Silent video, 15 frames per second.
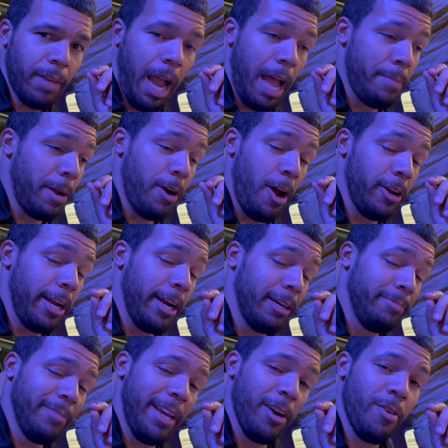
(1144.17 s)
I'm here all
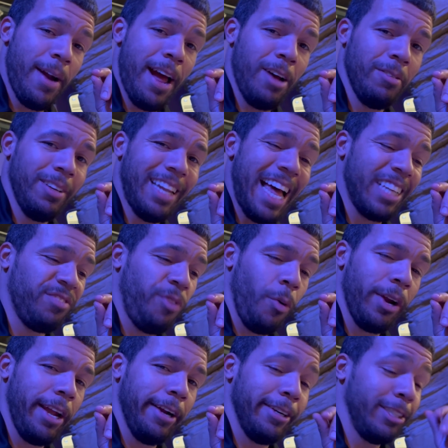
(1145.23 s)
year, year round, last
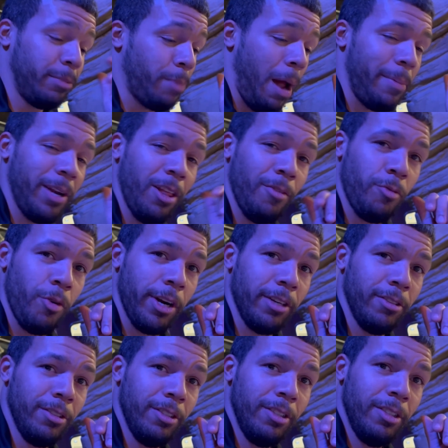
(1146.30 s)
4 years.
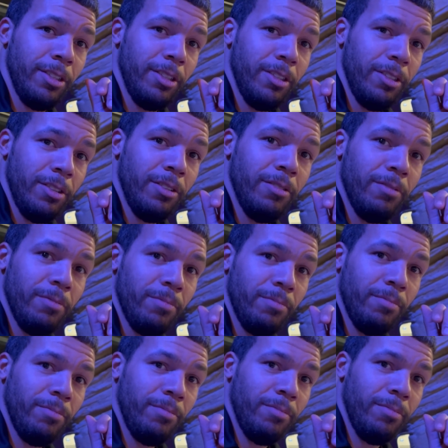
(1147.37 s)
2022 for
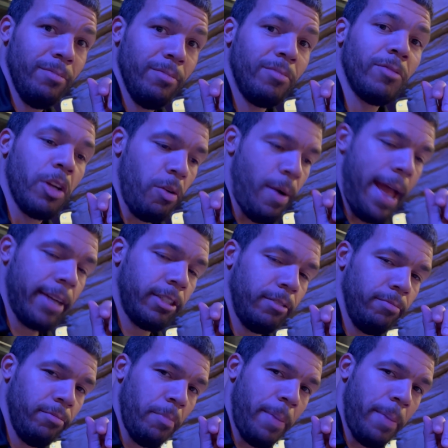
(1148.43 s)
2023. Correct.